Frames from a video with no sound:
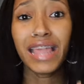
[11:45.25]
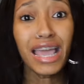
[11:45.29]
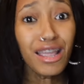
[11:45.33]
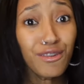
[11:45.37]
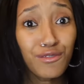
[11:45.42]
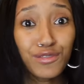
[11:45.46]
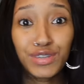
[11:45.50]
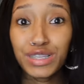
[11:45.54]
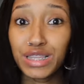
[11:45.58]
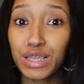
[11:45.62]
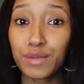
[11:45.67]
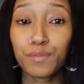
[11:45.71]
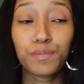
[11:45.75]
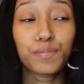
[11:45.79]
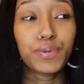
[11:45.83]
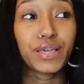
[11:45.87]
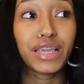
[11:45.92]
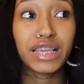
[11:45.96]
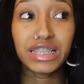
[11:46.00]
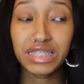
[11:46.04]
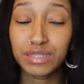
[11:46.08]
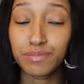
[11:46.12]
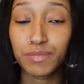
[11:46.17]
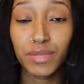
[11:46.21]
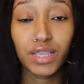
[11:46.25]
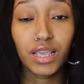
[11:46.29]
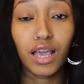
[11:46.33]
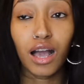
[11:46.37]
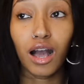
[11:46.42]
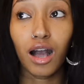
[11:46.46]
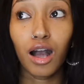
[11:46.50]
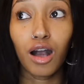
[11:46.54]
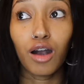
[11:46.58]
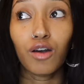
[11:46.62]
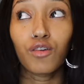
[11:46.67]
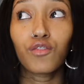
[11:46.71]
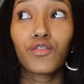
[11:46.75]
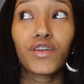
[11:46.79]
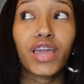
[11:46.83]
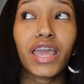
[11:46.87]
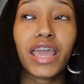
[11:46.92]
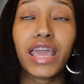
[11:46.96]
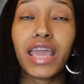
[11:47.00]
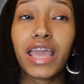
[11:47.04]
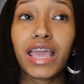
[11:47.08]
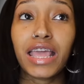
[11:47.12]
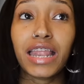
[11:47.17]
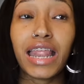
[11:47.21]
That really pissed me off.
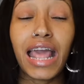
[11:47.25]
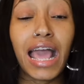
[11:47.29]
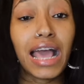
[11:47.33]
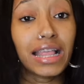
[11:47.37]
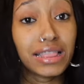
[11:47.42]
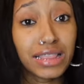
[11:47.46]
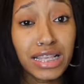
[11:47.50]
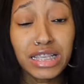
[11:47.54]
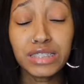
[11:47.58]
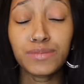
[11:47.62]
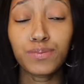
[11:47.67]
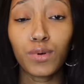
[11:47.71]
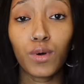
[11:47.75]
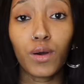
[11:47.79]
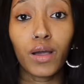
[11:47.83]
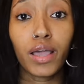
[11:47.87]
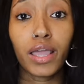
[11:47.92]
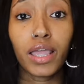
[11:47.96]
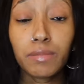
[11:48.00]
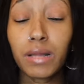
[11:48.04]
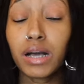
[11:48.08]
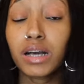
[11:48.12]
And at this point,